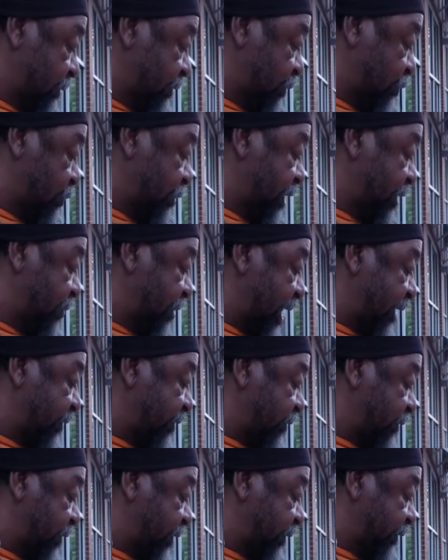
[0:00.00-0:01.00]
We were reading
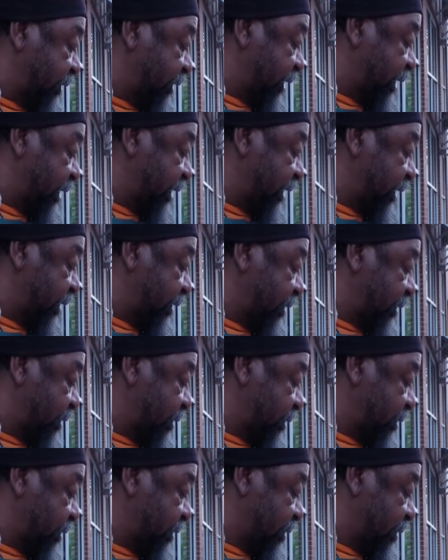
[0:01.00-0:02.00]
Matthew thirteen.
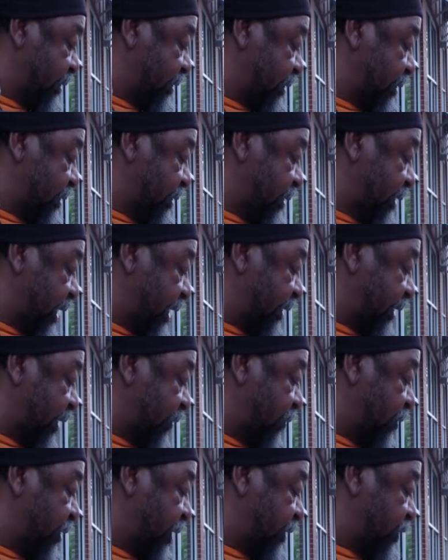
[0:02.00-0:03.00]
I
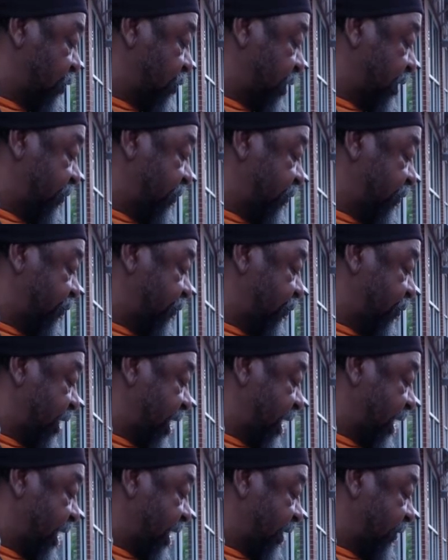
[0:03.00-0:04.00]
think we were in twenty
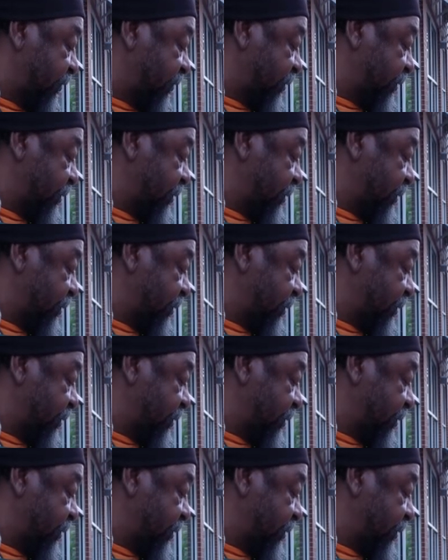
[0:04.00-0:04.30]
five